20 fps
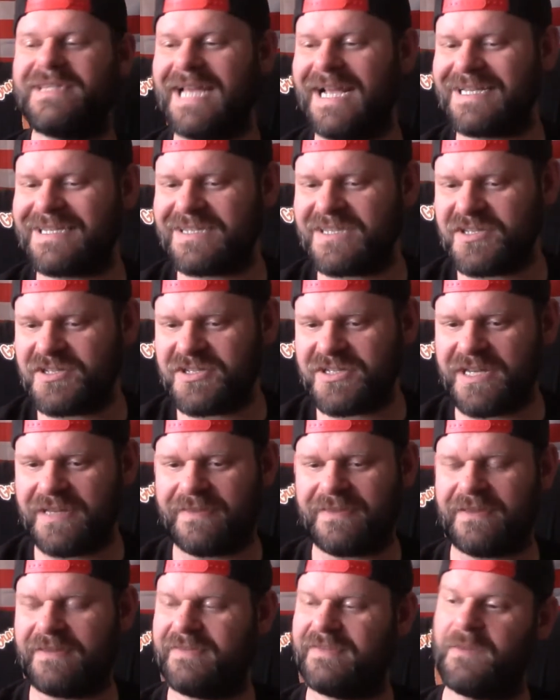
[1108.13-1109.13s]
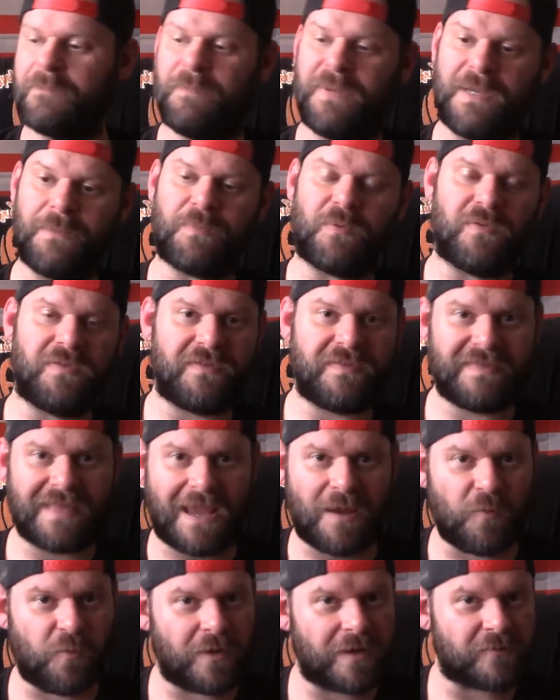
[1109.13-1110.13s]
that's the shit that the people that
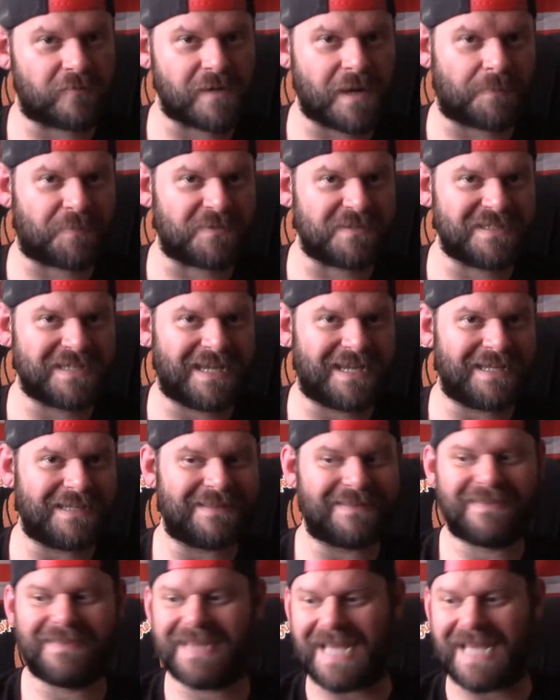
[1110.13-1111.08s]
they want to represent,